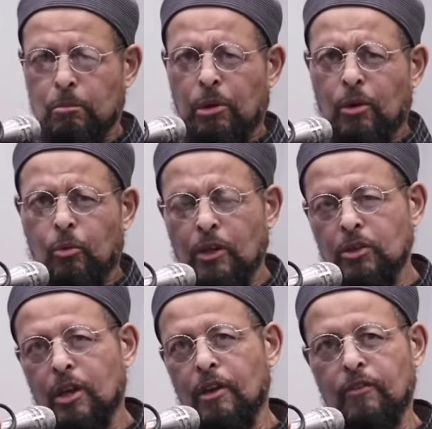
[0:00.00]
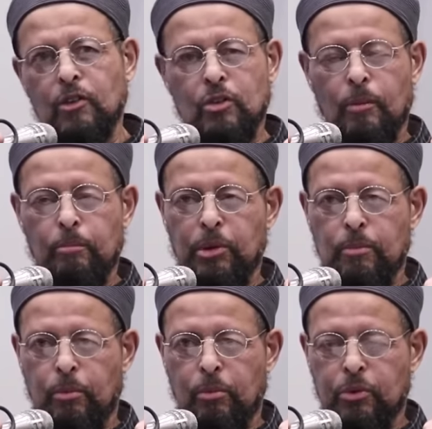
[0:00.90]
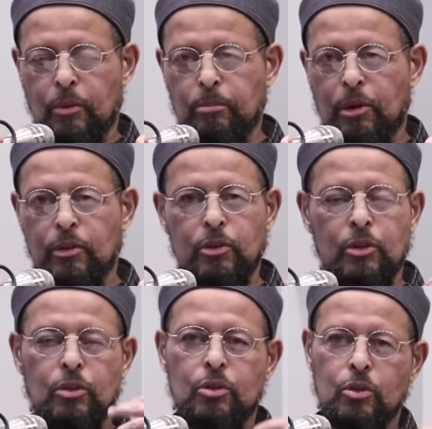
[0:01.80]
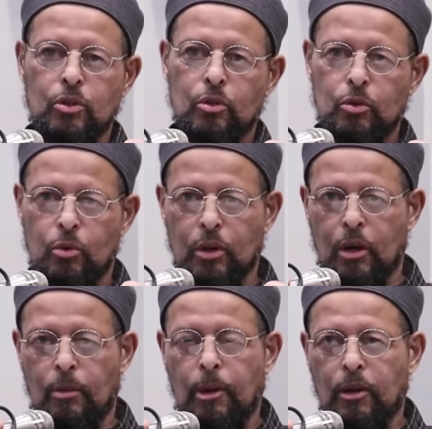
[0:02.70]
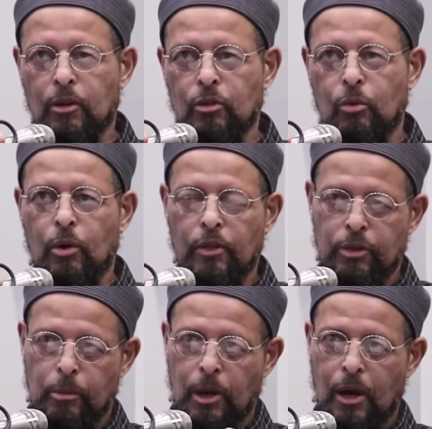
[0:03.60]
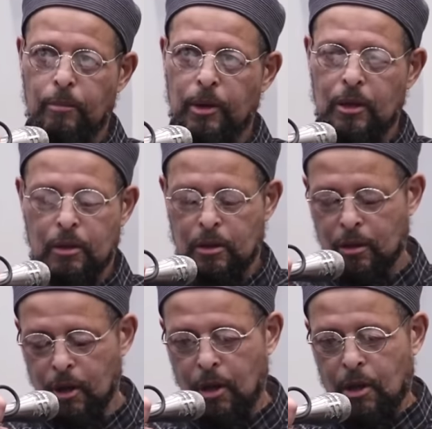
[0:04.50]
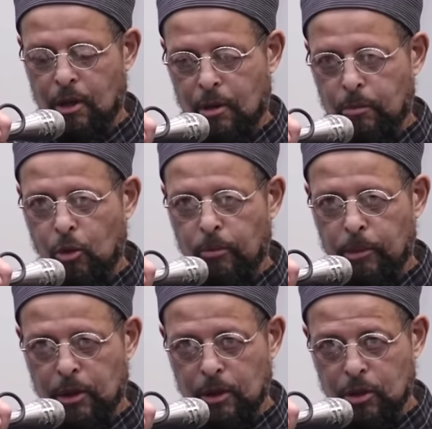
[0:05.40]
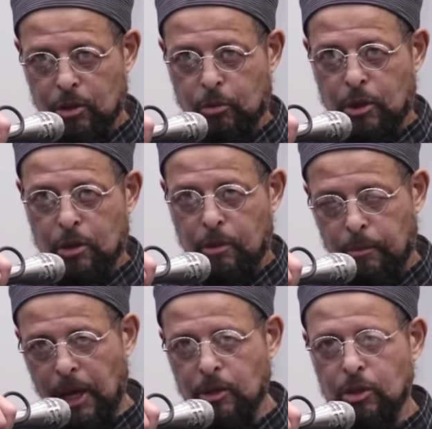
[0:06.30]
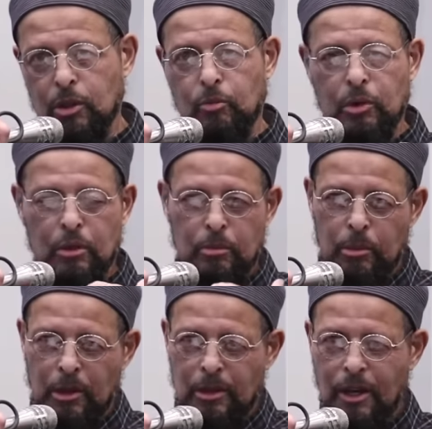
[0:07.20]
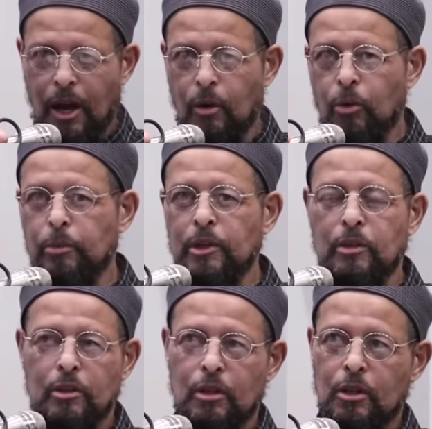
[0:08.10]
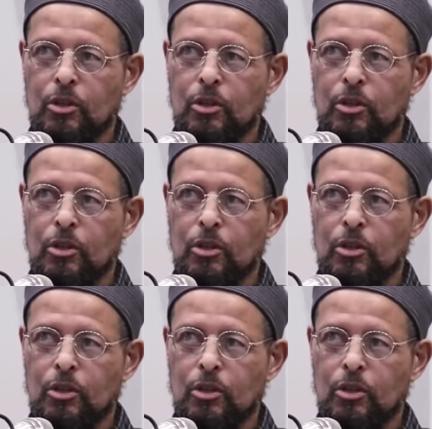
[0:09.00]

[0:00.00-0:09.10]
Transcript: But West Haven, some people, some brothers and sisters who had come out of the Worth Muhammad, movement. They said, we need a masjid, we need da'wah, we need to.